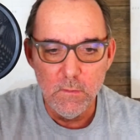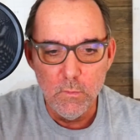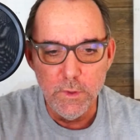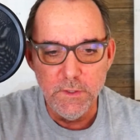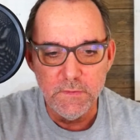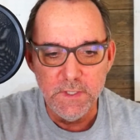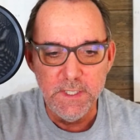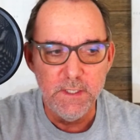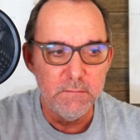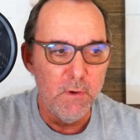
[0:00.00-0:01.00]
when you see
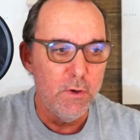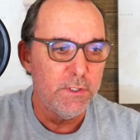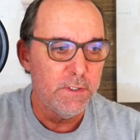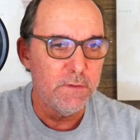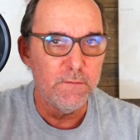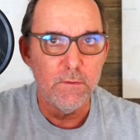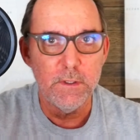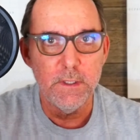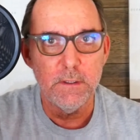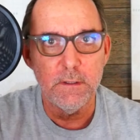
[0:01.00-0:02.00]
these motions for
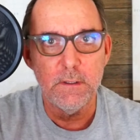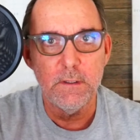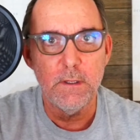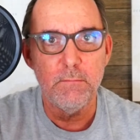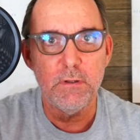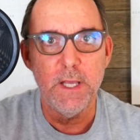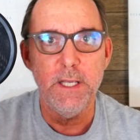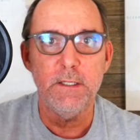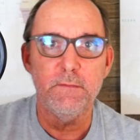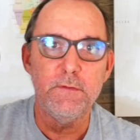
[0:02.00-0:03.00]
the
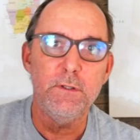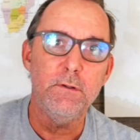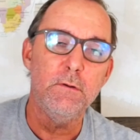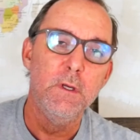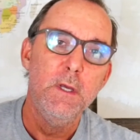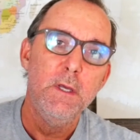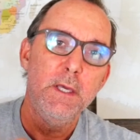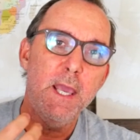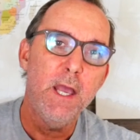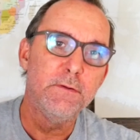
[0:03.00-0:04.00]
plaintiff to
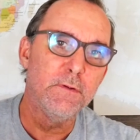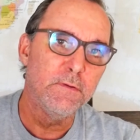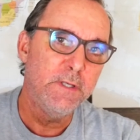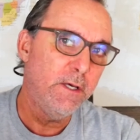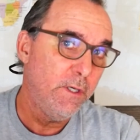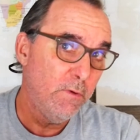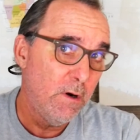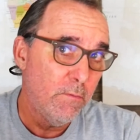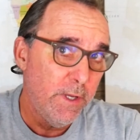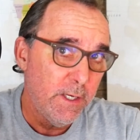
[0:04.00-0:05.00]
cancel the sale, you want
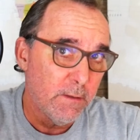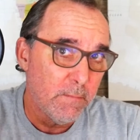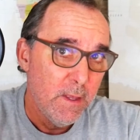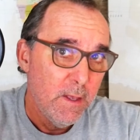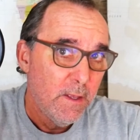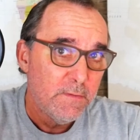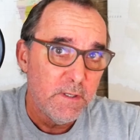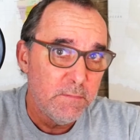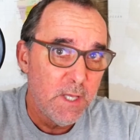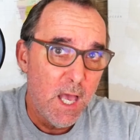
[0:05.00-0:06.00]
to read them.
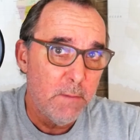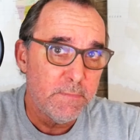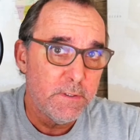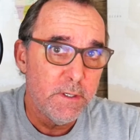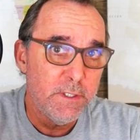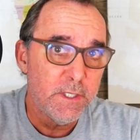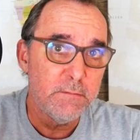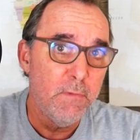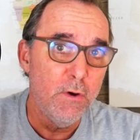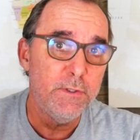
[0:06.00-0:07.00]
Sometimes they're
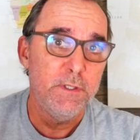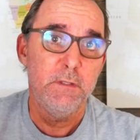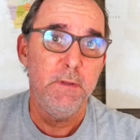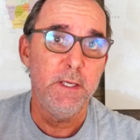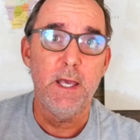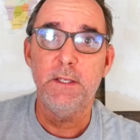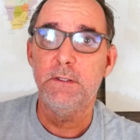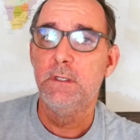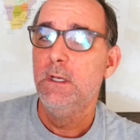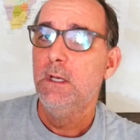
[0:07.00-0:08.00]
just motions
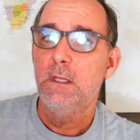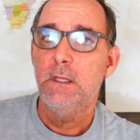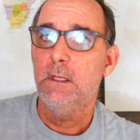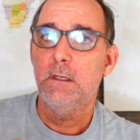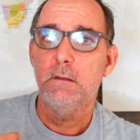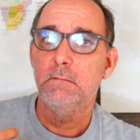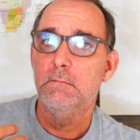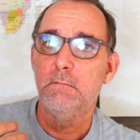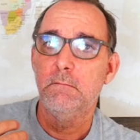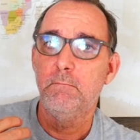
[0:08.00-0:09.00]
because the
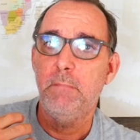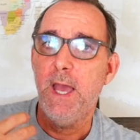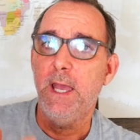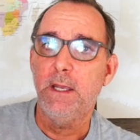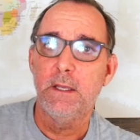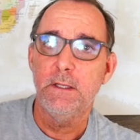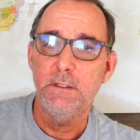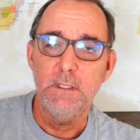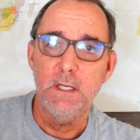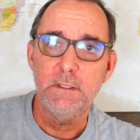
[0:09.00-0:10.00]
bank
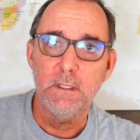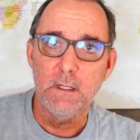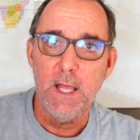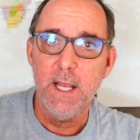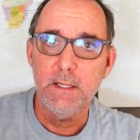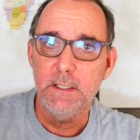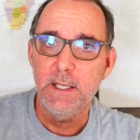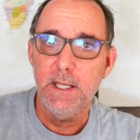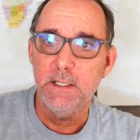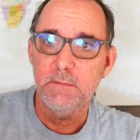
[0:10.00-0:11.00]
doesn't like the
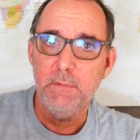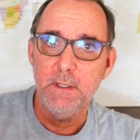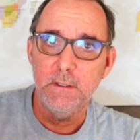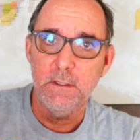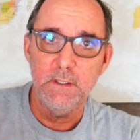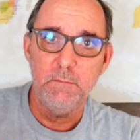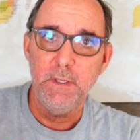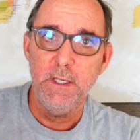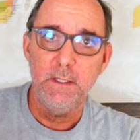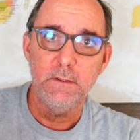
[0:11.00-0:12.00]
date it's
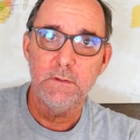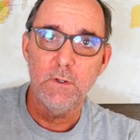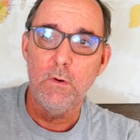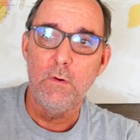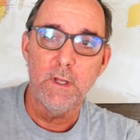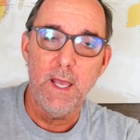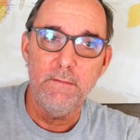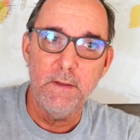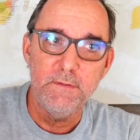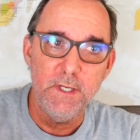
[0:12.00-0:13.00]
being sold.
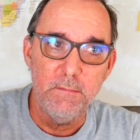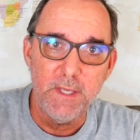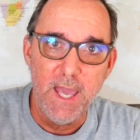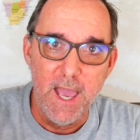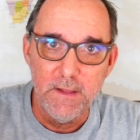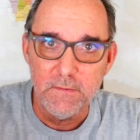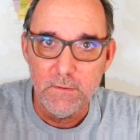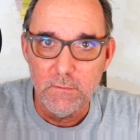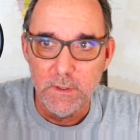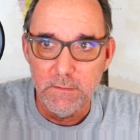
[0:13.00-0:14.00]
I've seen them
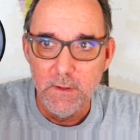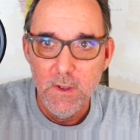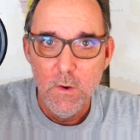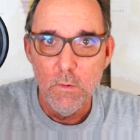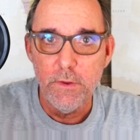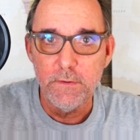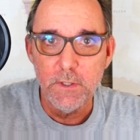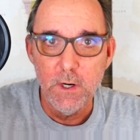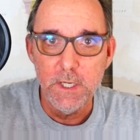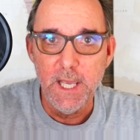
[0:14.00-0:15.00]
cancel when there's
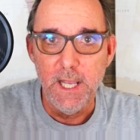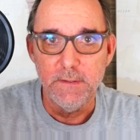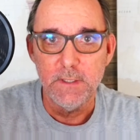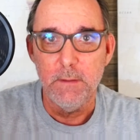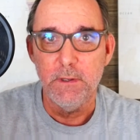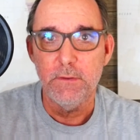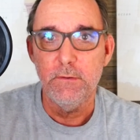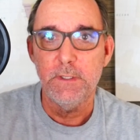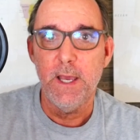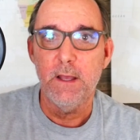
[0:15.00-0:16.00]
hurricanes coming through
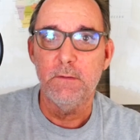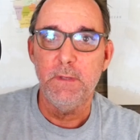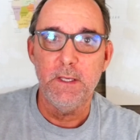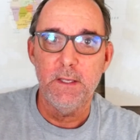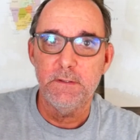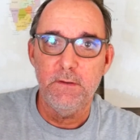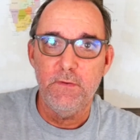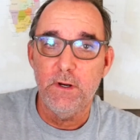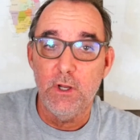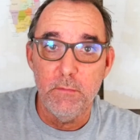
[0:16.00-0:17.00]
town because they
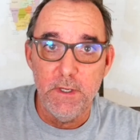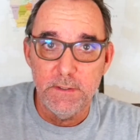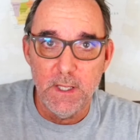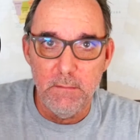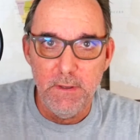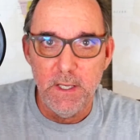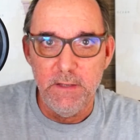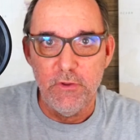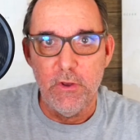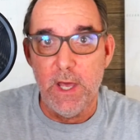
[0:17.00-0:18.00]
figure nobody's going to bid,
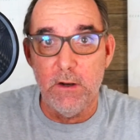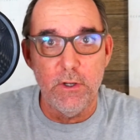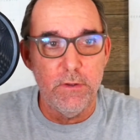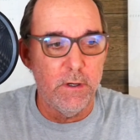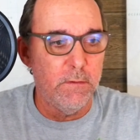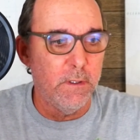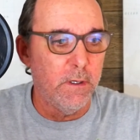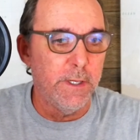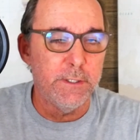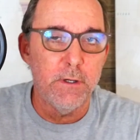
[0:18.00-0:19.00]
even though I don't know, they're
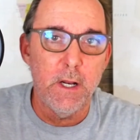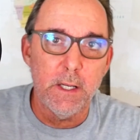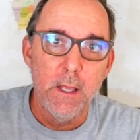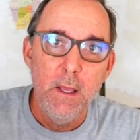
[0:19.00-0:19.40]
electronic.